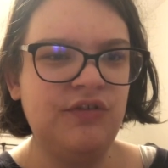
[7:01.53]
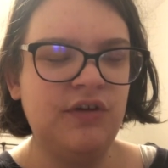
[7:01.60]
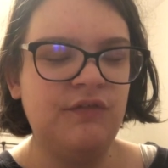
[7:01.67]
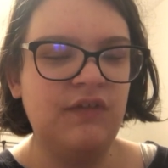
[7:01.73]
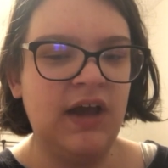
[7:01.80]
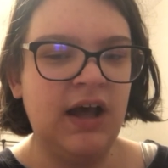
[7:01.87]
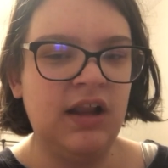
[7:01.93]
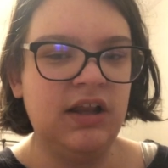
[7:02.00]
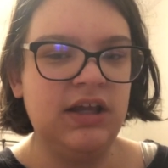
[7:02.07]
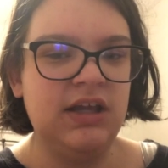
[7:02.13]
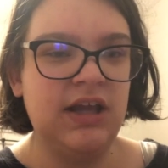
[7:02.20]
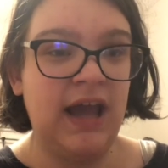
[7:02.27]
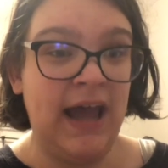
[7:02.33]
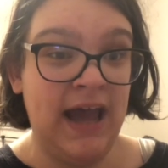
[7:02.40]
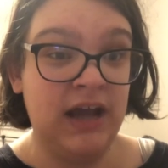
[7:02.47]
of
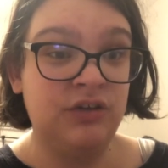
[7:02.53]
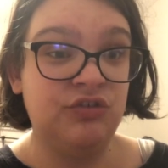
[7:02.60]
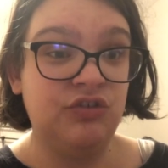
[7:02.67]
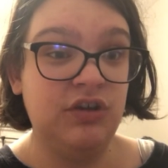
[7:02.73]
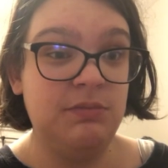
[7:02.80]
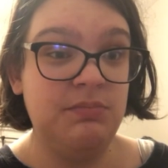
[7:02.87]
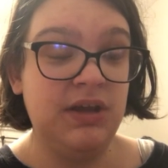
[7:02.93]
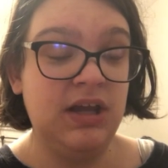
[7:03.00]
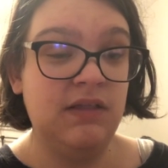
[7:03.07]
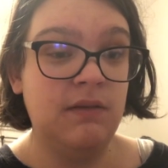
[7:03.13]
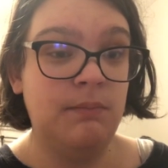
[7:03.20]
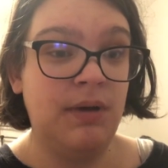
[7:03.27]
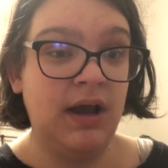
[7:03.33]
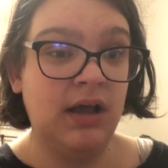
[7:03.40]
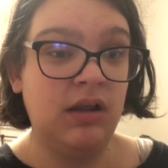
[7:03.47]
Ellie actually being the
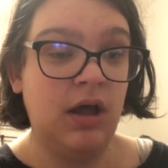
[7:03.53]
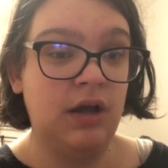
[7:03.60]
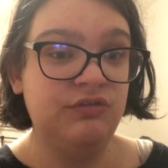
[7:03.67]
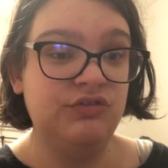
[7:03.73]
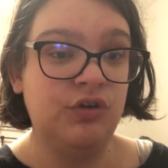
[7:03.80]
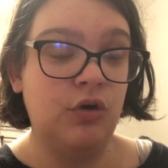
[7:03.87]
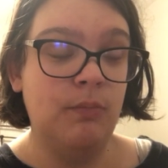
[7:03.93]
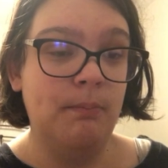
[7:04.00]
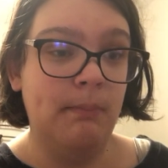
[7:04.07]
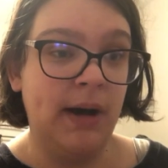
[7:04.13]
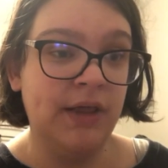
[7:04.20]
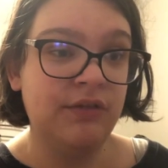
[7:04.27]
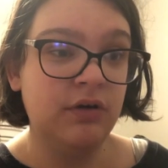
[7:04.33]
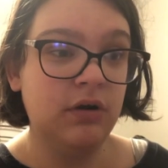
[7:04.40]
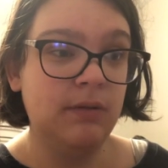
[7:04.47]
biological
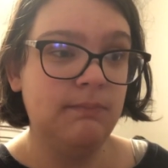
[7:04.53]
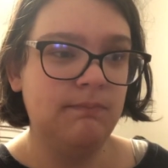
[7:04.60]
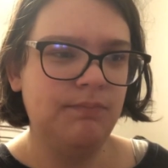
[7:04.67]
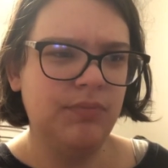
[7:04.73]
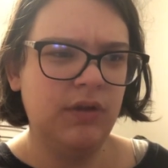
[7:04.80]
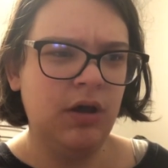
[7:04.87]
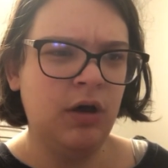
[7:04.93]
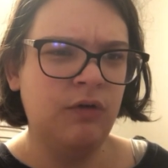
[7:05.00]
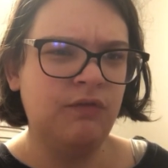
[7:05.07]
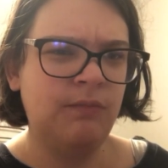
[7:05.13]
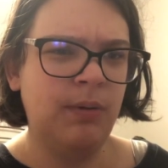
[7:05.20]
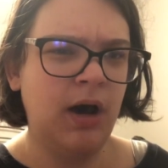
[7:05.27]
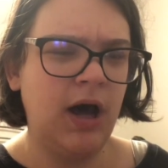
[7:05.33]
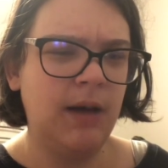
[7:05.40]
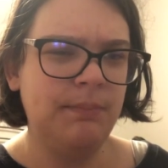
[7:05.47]
mother of
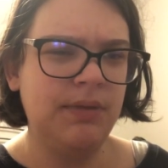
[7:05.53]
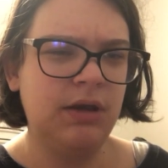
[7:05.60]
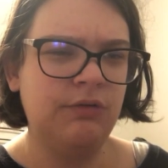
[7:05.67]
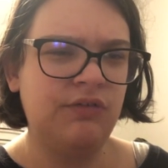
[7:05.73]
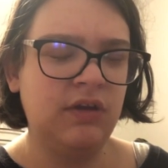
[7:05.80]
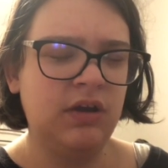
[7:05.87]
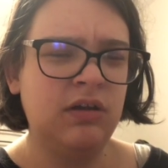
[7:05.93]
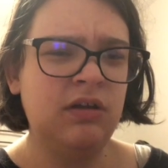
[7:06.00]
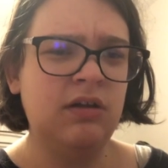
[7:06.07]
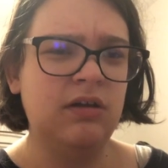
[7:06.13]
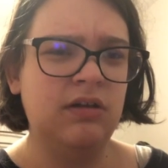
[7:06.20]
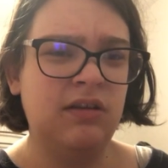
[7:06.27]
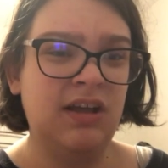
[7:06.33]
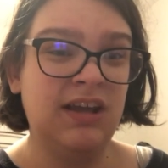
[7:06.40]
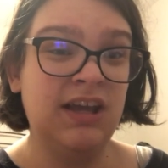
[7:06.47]
Poppy, I was like, huh,
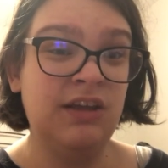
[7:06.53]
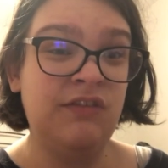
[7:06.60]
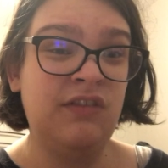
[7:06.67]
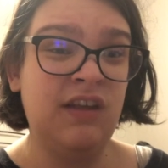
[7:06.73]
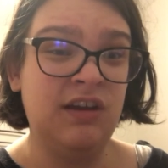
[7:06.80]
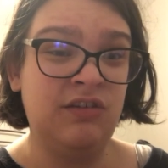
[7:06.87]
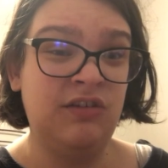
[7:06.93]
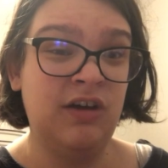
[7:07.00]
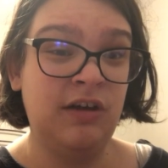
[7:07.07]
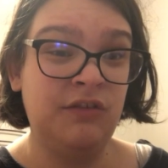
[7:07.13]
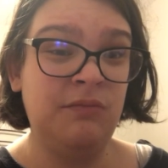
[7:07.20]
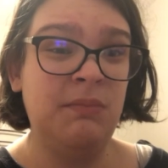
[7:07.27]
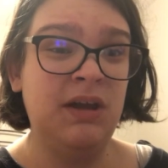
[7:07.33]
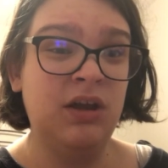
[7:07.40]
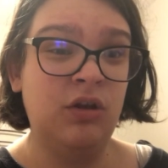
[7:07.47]
I guess that
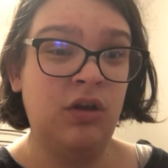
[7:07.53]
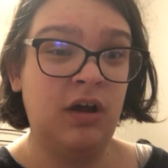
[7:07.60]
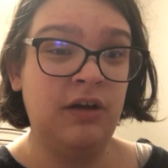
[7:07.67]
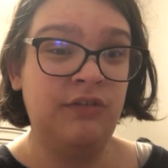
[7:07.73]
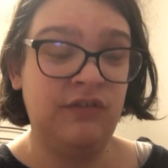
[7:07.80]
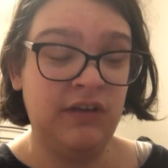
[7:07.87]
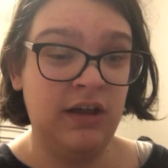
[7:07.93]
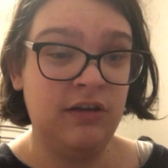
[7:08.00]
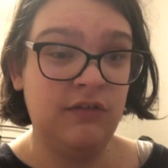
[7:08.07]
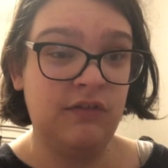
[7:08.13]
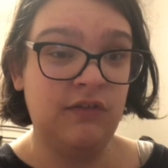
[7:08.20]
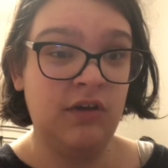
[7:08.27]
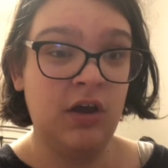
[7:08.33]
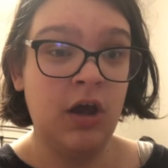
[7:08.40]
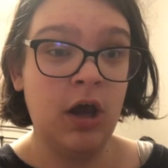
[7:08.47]
does make a lot of
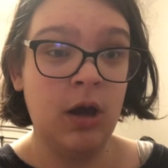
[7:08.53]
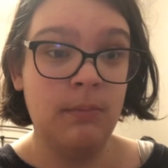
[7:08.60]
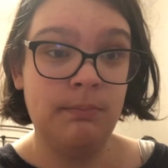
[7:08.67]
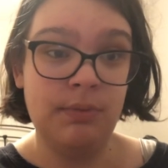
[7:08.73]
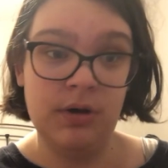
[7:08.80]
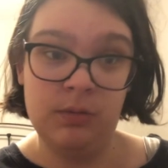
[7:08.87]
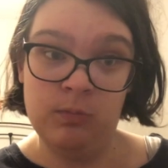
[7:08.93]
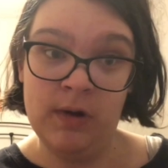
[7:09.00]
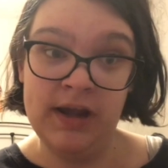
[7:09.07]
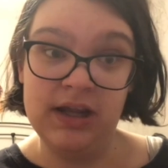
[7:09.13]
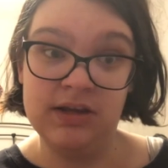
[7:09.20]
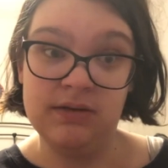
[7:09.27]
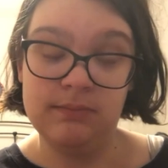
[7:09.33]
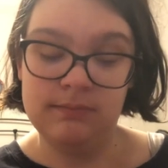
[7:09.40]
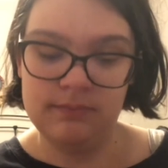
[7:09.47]
sense, but wait.